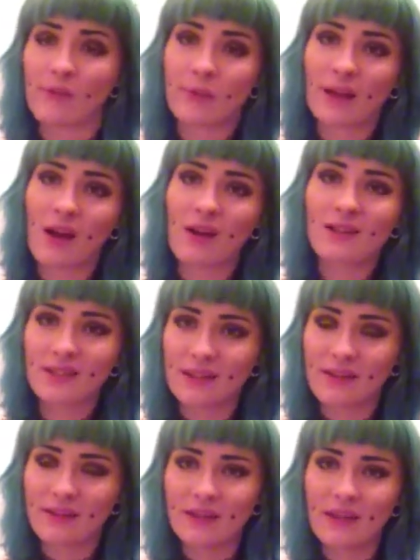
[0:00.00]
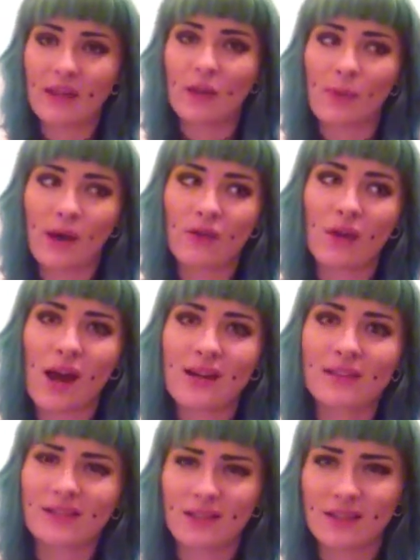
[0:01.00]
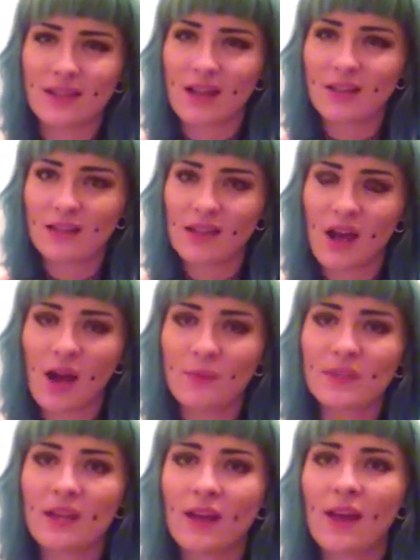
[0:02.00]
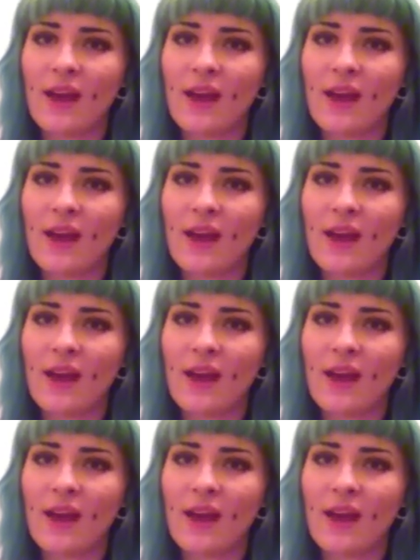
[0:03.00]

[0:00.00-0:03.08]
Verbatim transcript: I've been constantly thinking about you guys since I stopped.